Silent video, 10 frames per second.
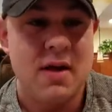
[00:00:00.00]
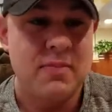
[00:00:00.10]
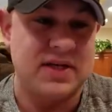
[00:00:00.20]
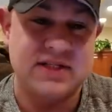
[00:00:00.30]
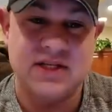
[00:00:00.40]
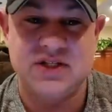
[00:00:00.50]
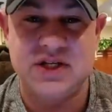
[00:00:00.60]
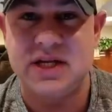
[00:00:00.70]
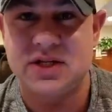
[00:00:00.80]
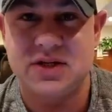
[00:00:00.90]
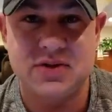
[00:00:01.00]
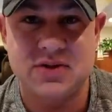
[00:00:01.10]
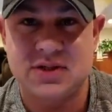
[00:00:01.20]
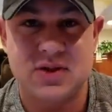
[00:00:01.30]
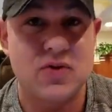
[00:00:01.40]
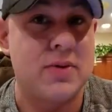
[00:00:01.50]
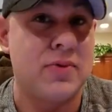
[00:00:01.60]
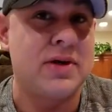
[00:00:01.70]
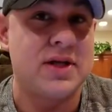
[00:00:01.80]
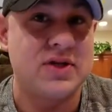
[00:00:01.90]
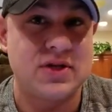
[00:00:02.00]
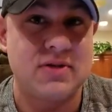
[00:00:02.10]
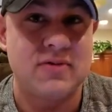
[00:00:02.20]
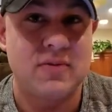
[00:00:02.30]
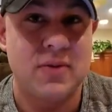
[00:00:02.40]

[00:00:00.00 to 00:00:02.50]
plus the G H-induced sodium retention from